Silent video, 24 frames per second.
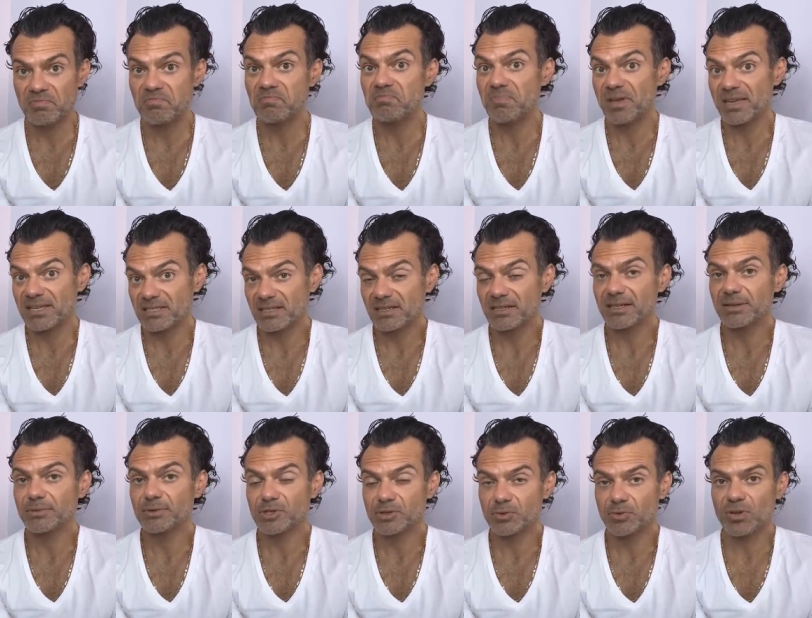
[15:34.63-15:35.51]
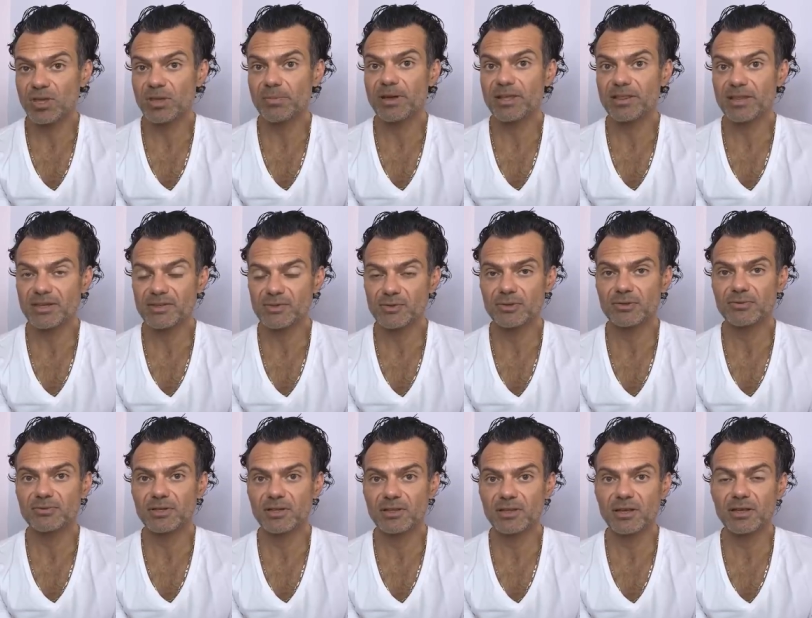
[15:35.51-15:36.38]
basically was talking about that sort
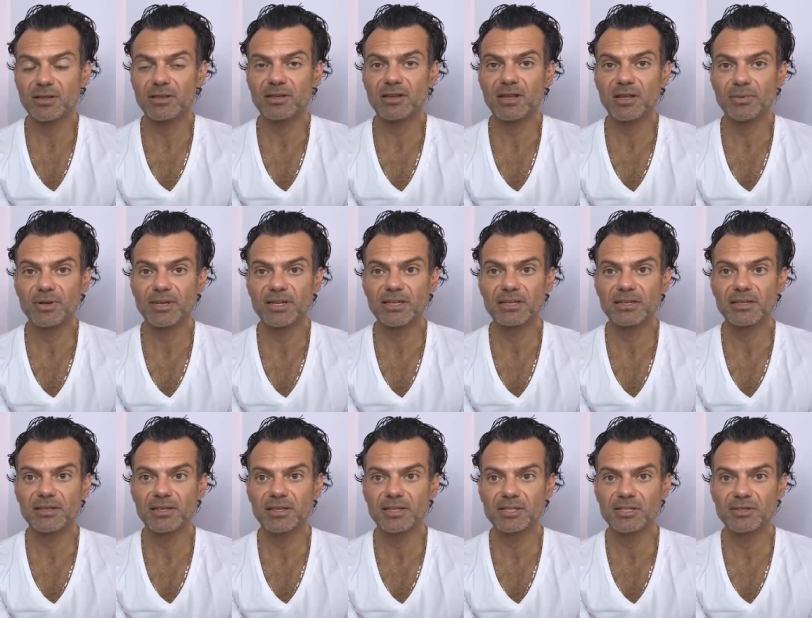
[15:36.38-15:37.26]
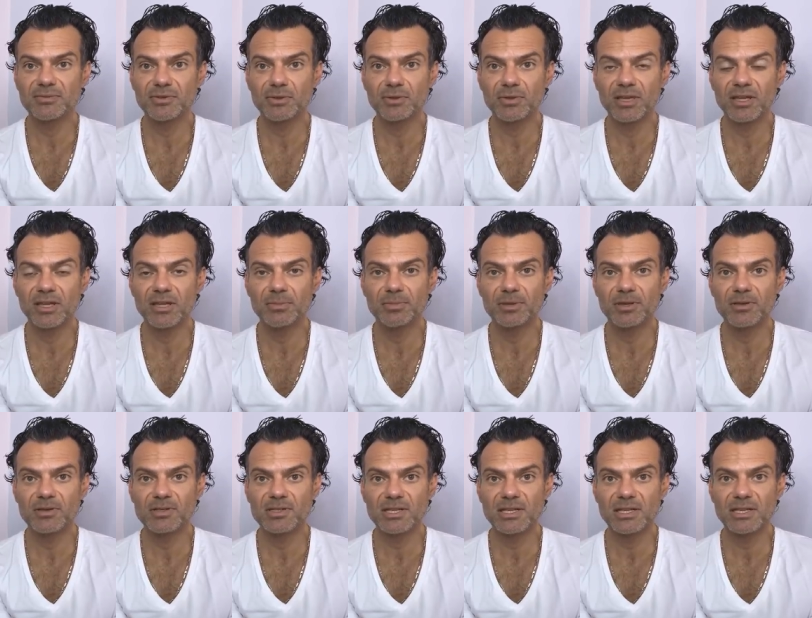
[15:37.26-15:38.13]
of thing the other day when he did the interview here,
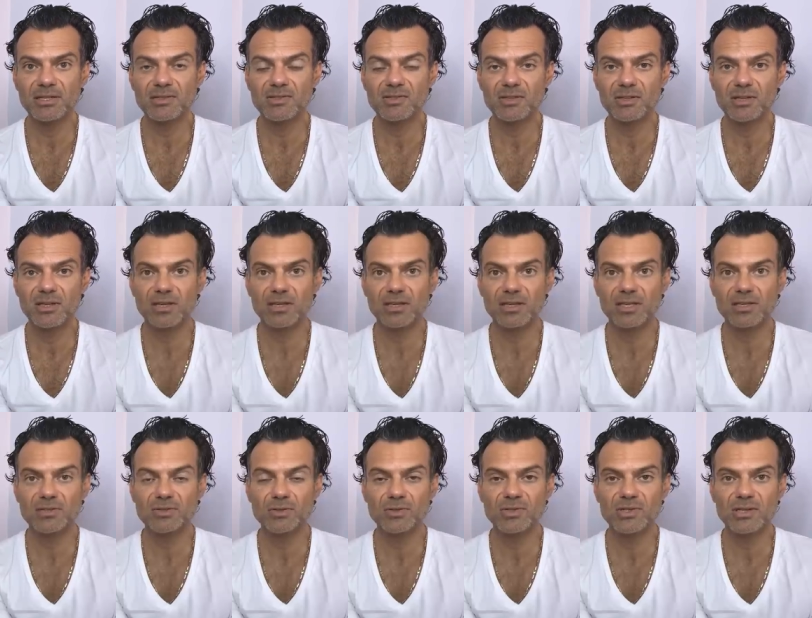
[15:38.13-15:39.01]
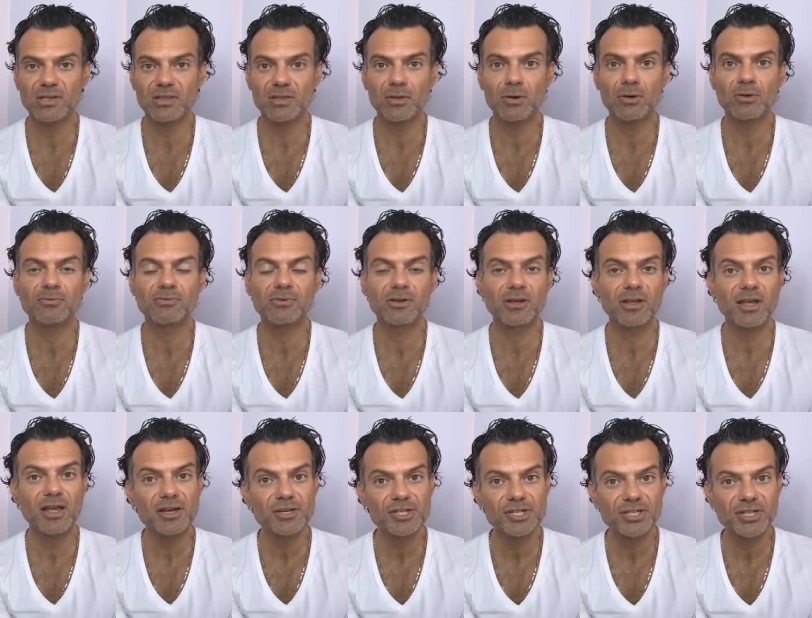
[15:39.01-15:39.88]
because he is uh, he's using the
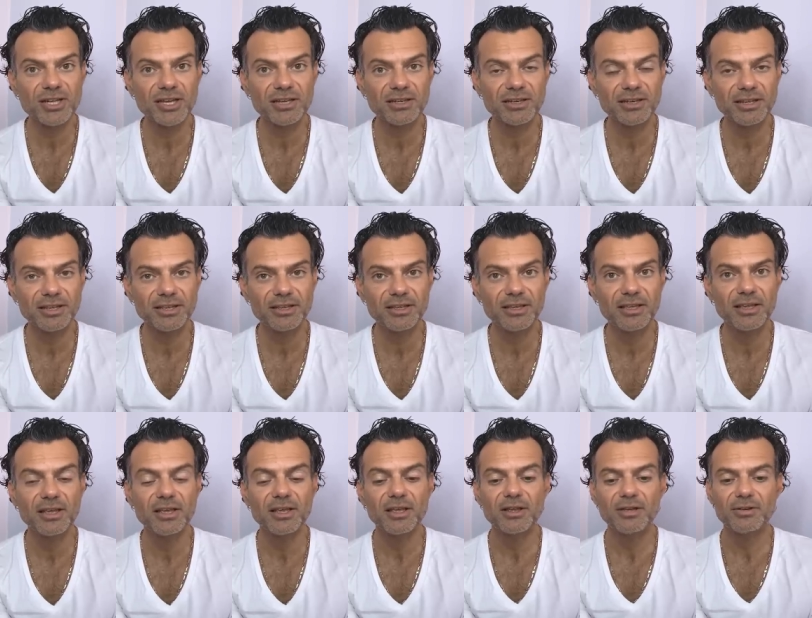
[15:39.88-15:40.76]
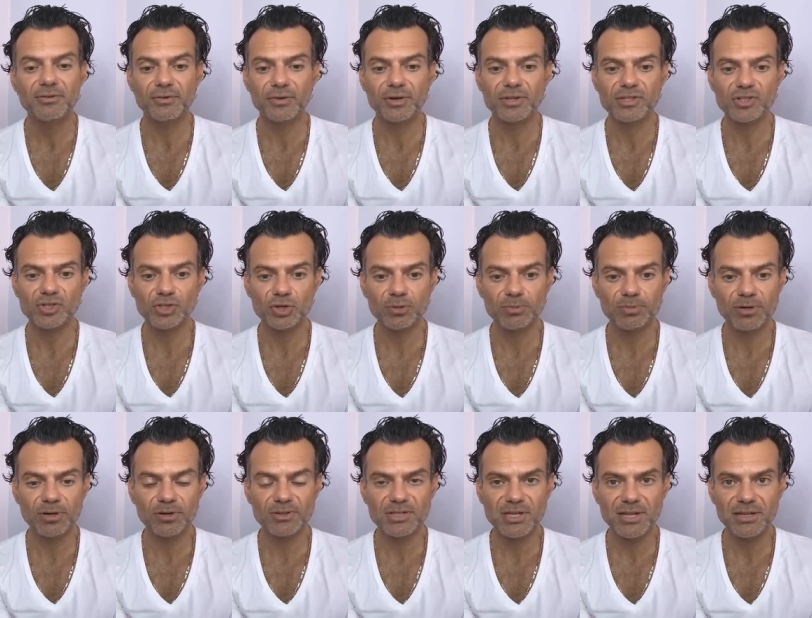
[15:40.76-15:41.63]
enfleurage technique for his
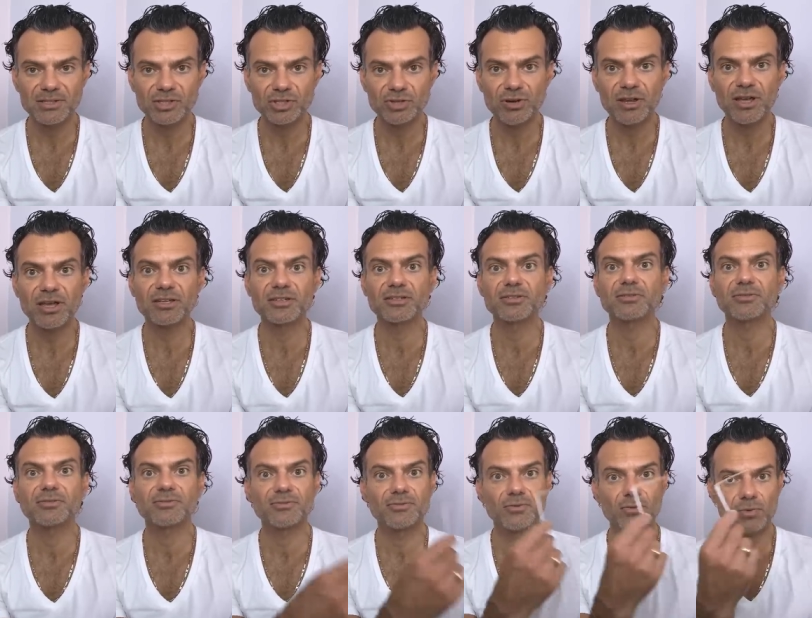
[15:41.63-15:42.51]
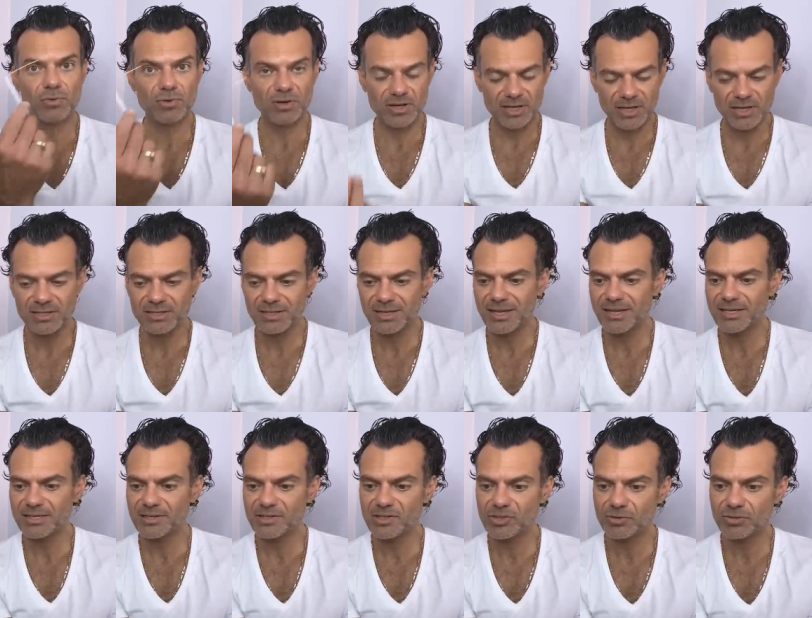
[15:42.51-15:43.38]
tuberose extract for his
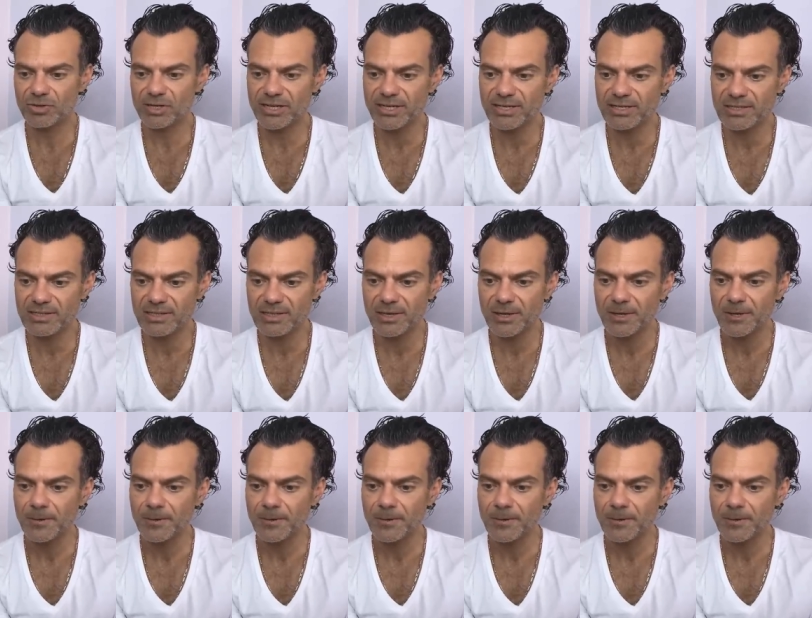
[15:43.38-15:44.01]
latest release.